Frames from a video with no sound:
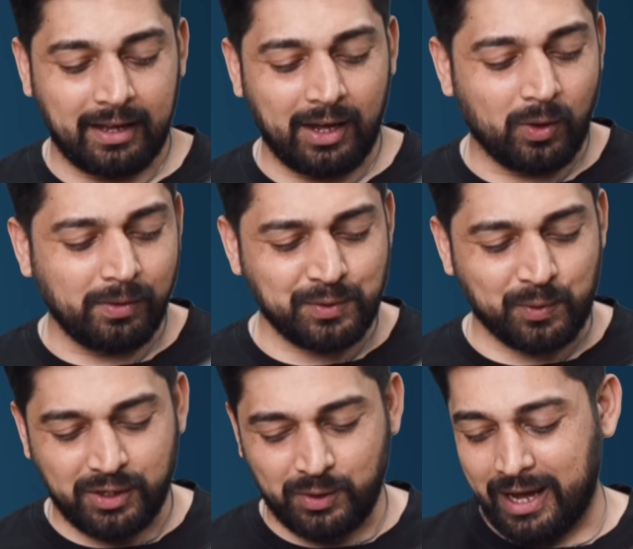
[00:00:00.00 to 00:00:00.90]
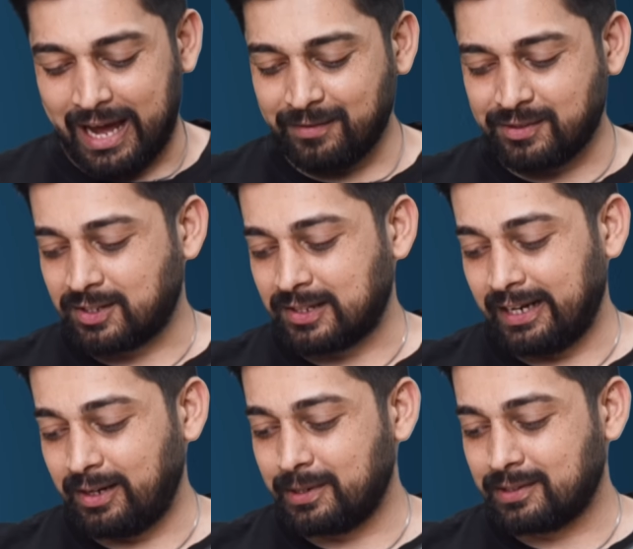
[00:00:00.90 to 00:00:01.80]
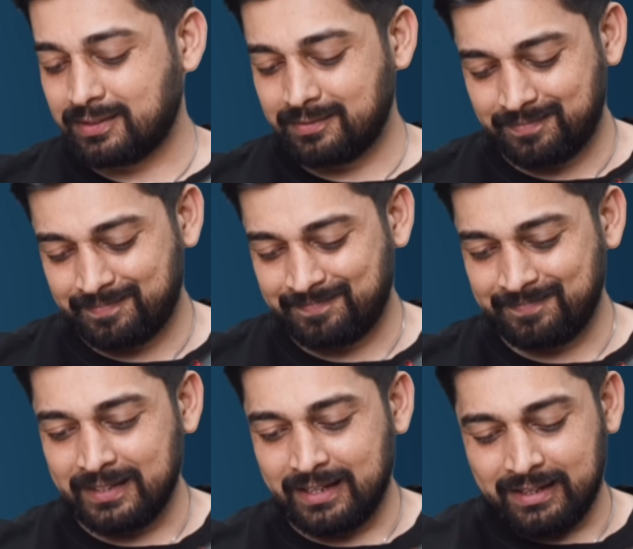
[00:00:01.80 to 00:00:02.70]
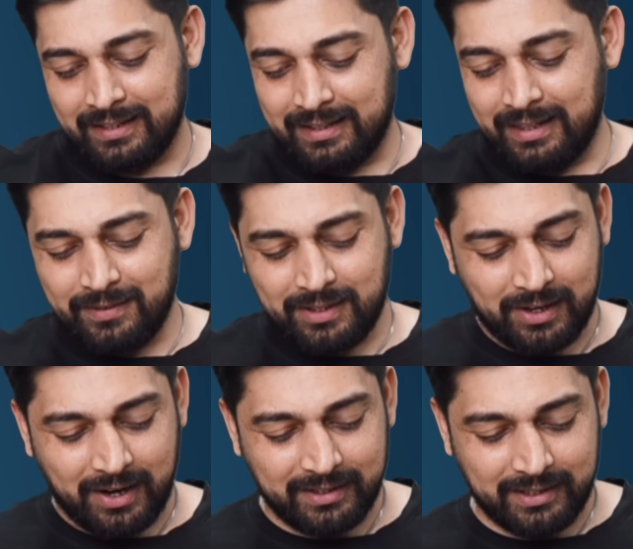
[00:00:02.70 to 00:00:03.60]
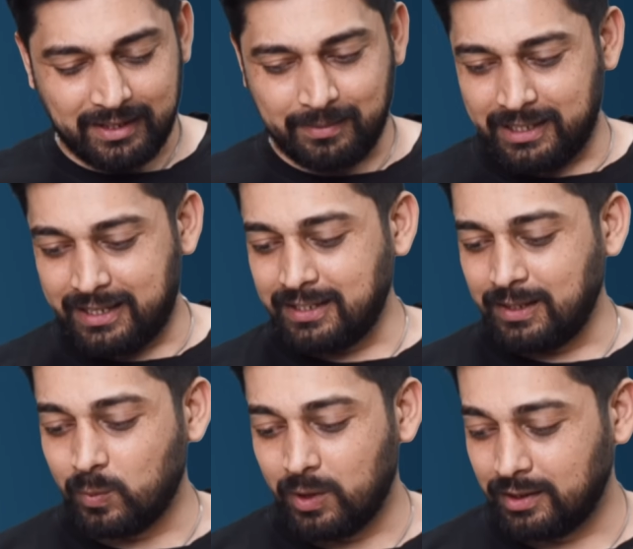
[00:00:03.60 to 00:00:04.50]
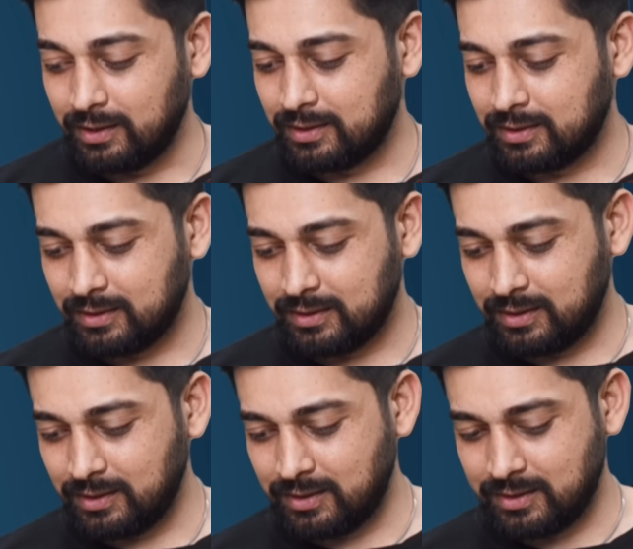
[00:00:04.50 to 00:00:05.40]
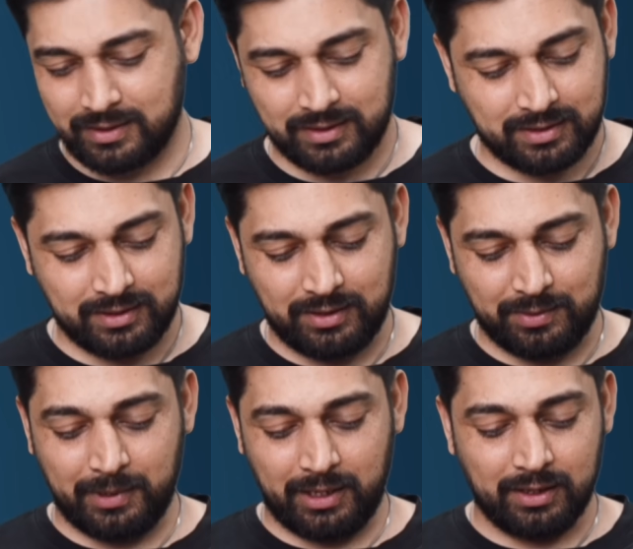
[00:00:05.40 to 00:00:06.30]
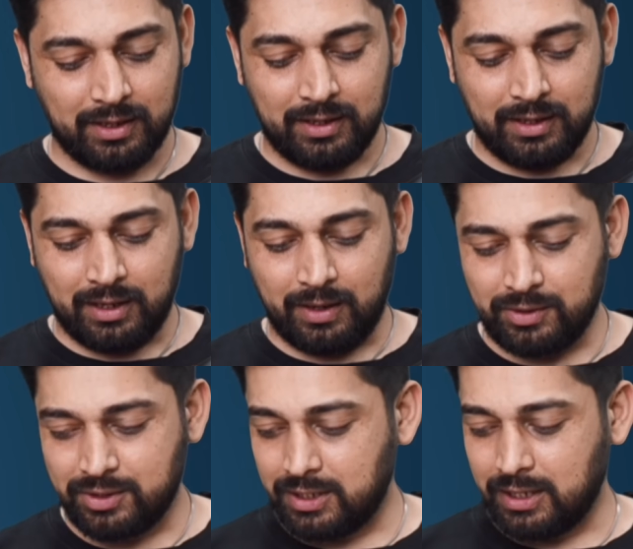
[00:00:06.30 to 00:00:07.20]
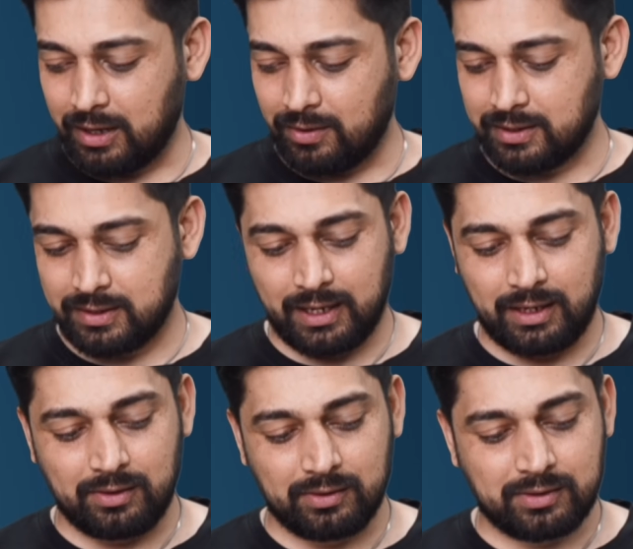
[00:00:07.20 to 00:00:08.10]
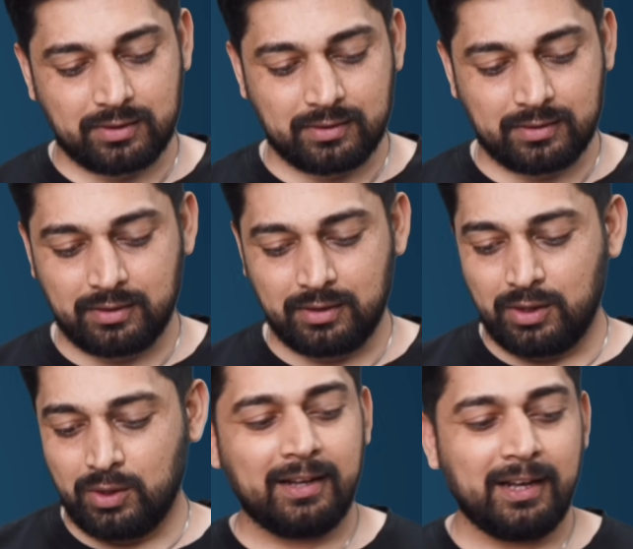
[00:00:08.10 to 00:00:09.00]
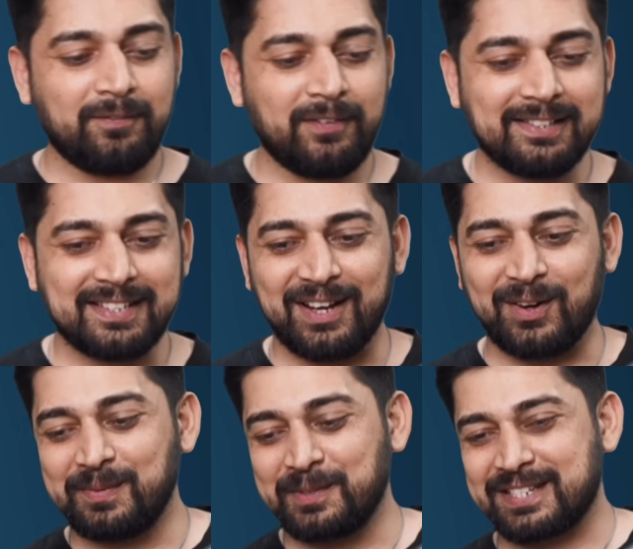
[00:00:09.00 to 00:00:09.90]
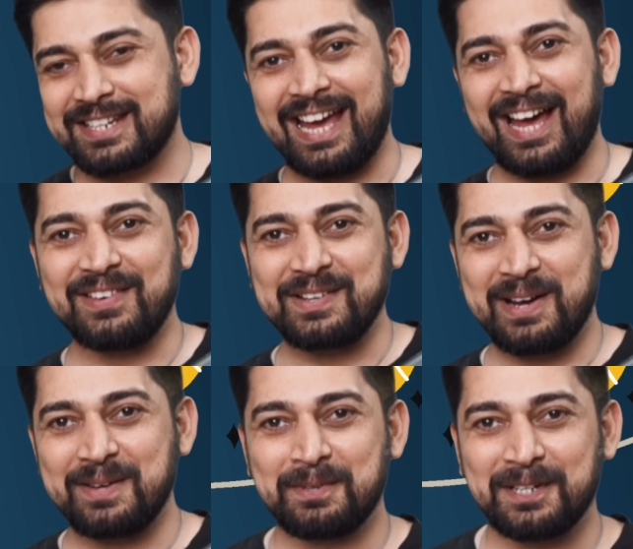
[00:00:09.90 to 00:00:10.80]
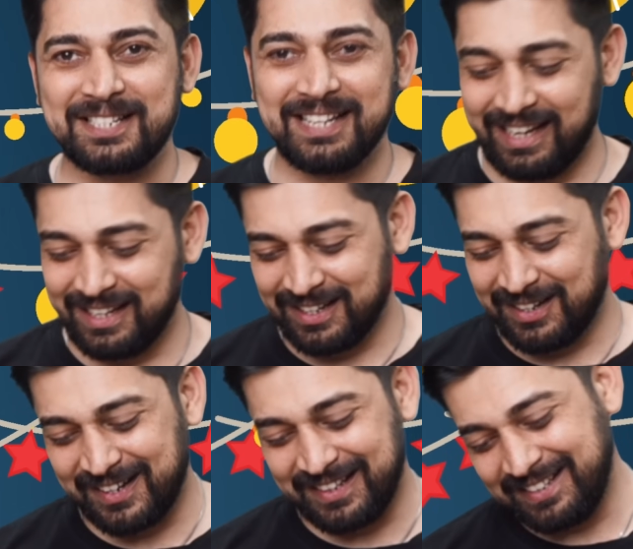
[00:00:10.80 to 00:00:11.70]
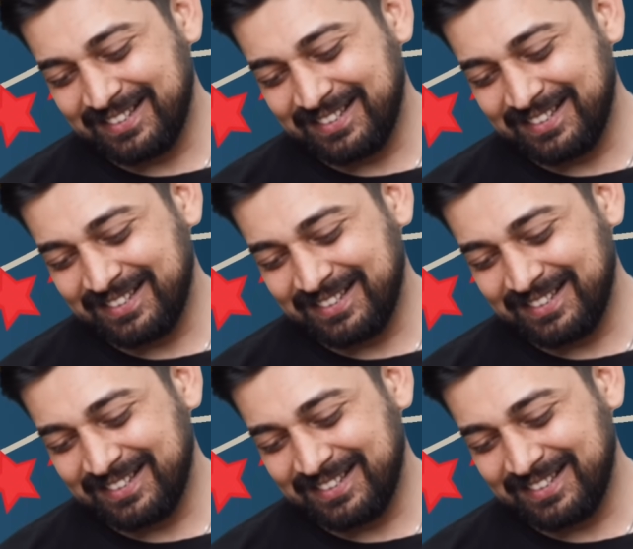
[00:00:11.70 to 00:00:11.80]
I always wanted to have such light, but Never thought that I'll be getting one. This is this is big. I want to see how does that looks. It feels like almost having my birthday early.